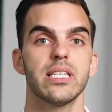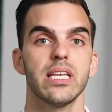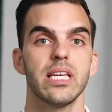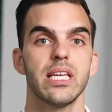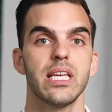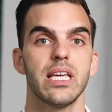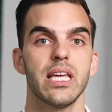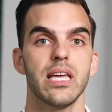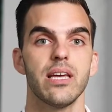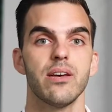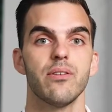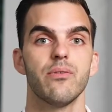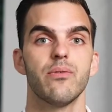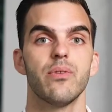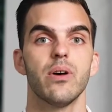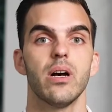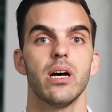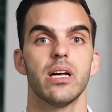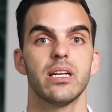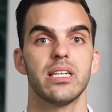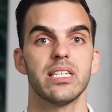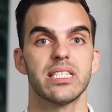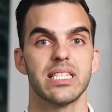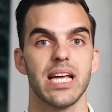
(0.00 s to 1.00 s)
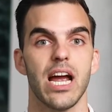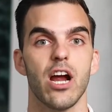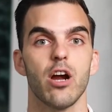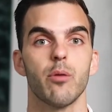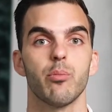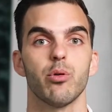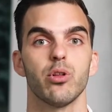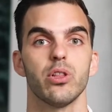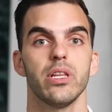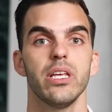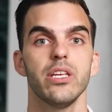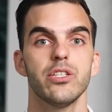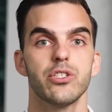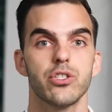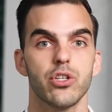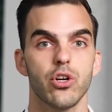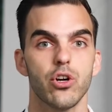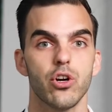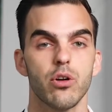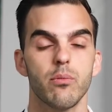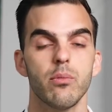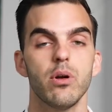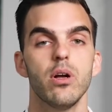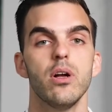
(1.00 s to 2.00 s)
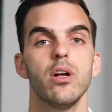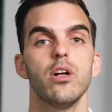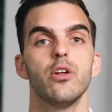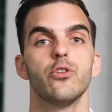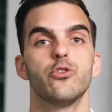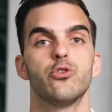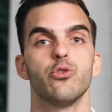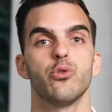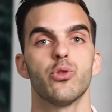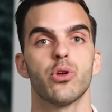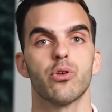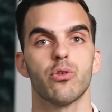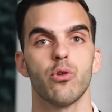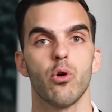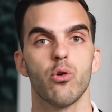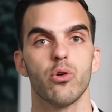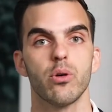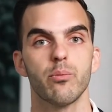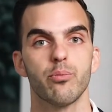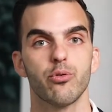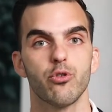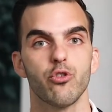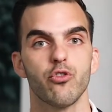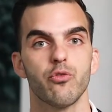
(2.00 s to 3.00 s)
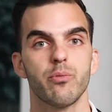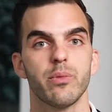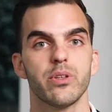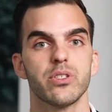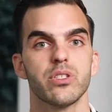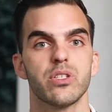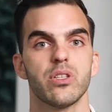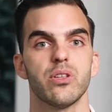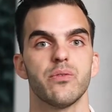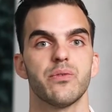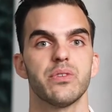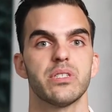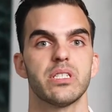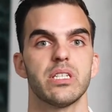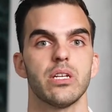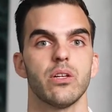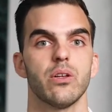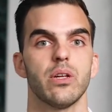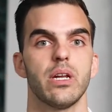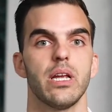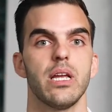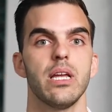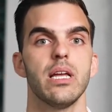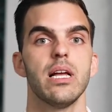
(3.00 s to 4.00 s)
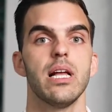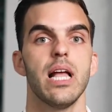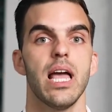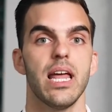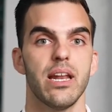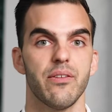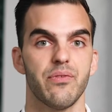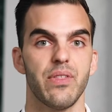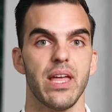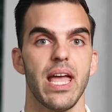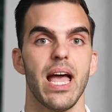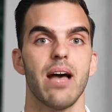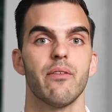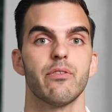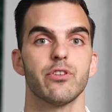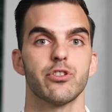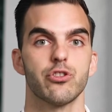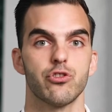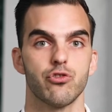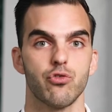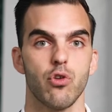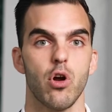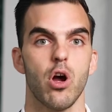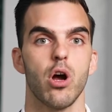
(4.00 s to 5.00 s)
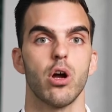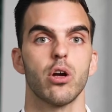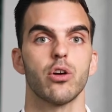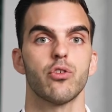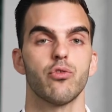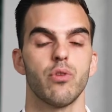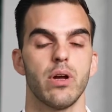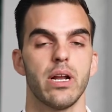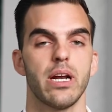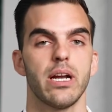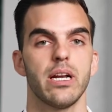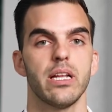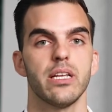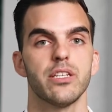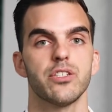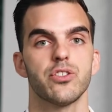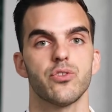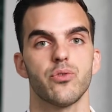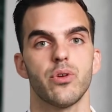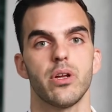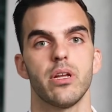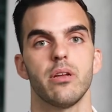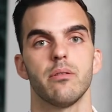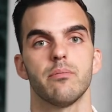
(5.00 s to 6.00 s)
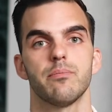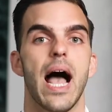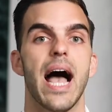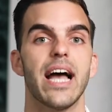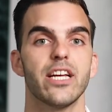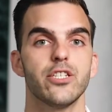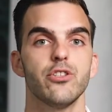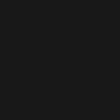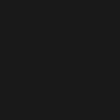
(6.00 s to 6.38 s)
to give a desirable lease term, do their own improvements to the facility, and if they have a strong credit history. As